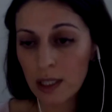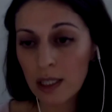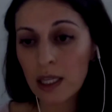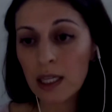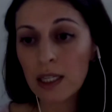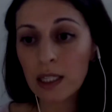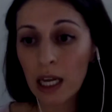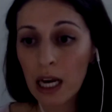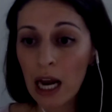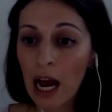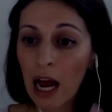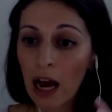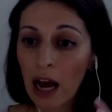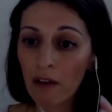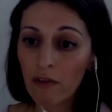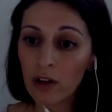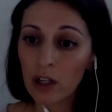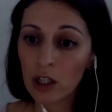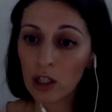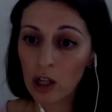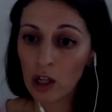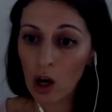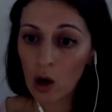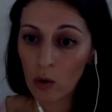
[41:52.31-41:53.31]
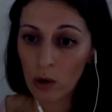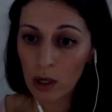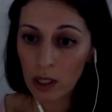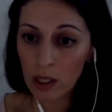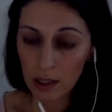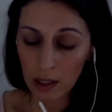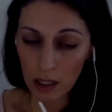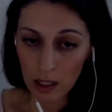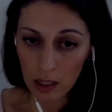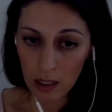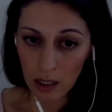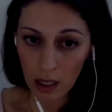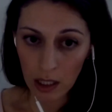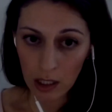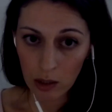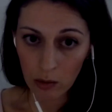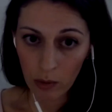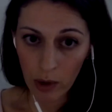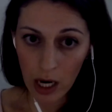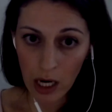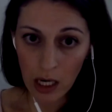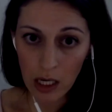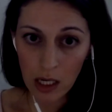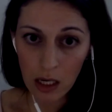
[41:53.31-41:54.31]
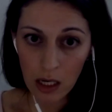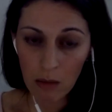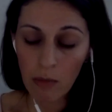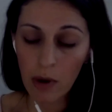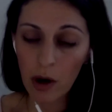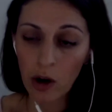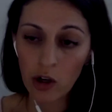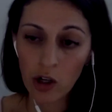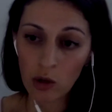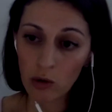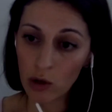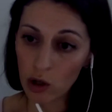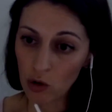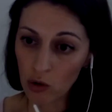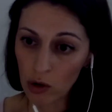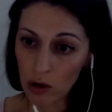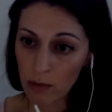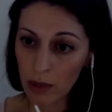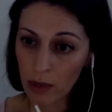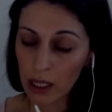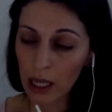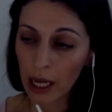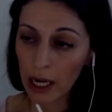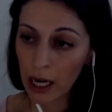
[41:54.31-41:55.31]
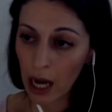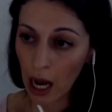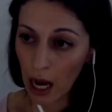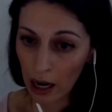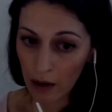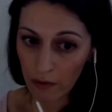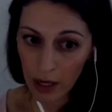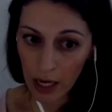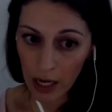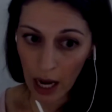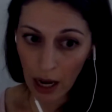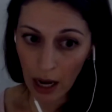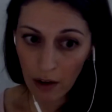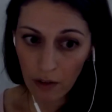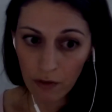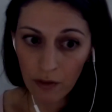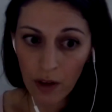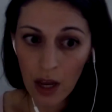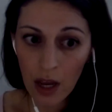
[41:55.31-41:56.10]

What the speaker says: is going to have a lower success rate compared to a treatment like IVF,